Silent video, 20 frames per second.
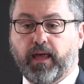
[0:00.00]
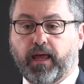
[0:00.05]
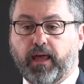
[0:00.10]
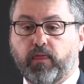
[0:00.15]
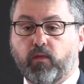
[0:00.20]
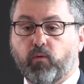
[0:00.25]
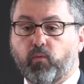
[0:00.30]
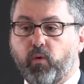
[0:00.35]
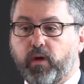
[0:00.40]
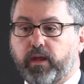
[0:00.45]

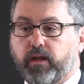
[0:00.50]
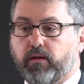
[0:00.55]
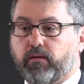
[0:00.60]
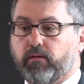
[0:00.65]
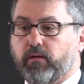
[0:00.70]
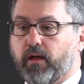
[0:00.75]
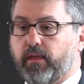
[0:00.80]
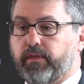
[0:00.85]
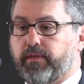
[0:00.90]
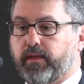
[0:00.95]
And the
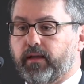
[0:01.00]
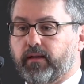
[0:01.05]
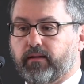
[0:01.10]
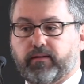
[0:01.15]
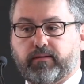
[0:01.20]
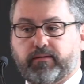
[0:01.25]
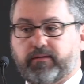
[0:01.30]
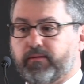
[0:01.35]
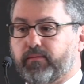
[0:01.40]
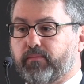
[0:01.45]
winner, I
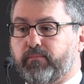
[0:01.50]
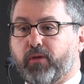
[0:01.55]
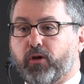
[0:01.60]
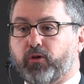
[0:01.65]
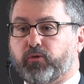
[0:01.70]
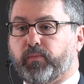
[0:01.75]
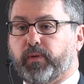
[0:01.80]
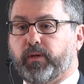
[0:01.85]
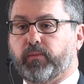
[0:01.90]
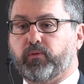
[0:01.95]
think, to
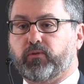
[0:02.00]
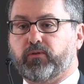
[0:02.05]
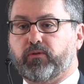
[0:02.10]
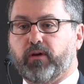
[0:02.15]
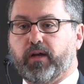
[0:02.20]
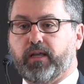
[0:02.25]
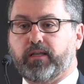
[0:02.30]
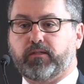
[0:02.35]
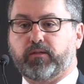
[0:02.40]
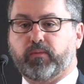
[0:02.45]
most people's
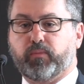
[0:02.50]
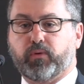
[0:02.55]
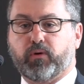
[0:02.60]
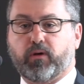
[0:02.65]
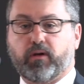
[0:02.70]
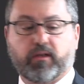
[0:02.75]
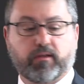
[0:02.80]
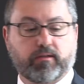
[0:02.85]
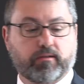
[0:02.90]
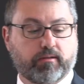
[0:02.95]
great
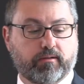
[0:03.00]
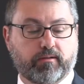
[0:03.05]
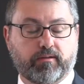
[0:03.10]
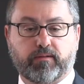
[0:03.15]
surprise,